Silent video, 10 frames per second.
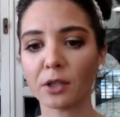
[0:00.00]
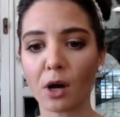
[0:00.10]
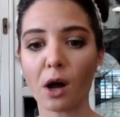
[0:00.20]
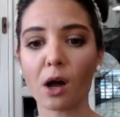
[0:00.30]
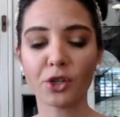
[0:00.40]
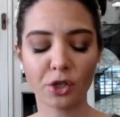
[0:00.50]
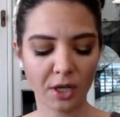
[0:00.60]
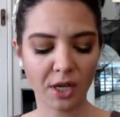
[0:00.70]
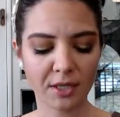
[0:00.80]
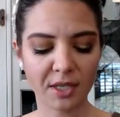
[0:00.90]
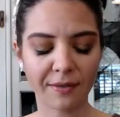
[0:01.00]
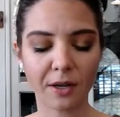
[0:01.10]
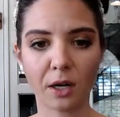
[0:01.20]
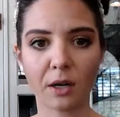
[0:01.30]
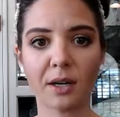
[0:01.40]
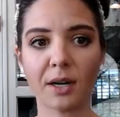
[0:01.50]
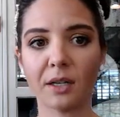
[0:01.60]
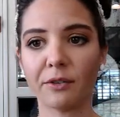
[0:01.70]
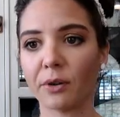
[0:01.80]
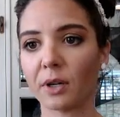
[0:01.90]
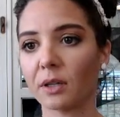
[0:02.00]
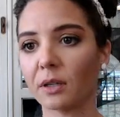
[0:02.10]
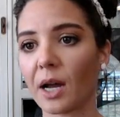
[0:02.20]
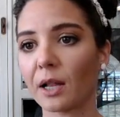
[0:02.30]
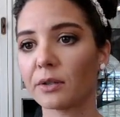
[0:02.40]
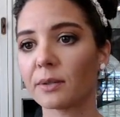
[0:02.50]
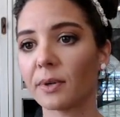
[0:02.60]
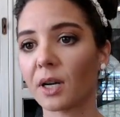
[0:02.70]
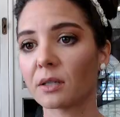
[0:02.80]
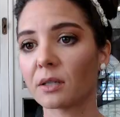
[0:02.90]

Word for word: dog should get 794 kilocalories per day. So